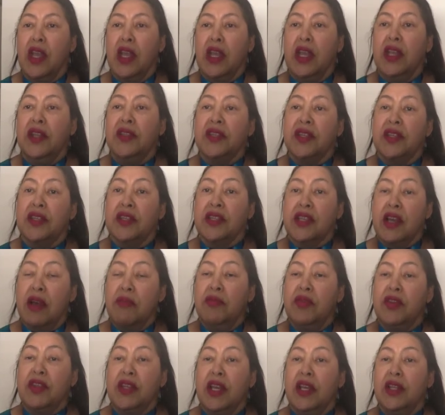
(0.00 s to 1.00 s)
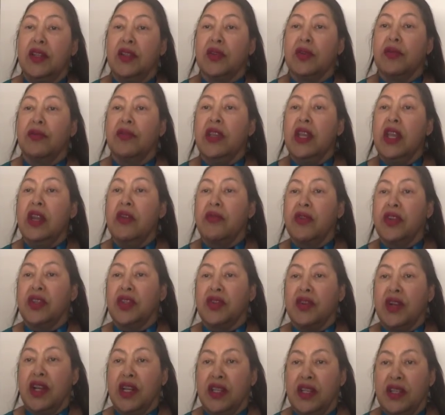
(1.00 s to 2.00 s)
It's a subset of the
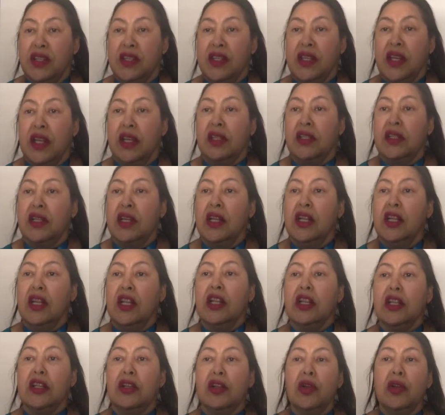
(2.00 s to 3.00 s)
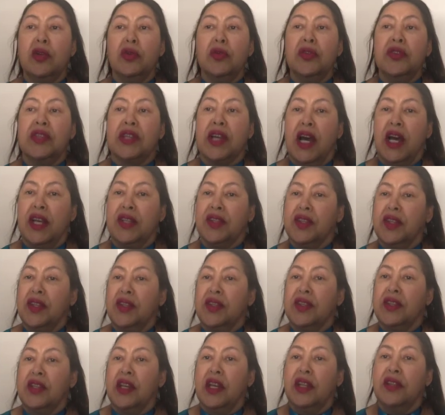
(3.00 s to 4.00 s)
infrastructure sector and includes
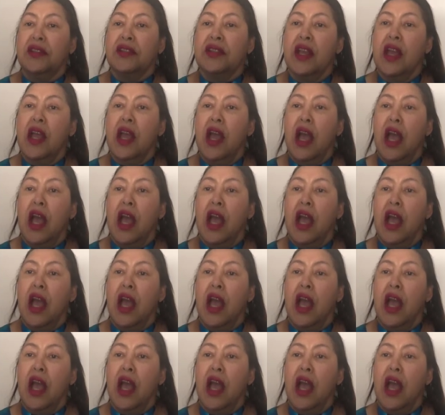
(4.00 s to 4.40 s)
assets that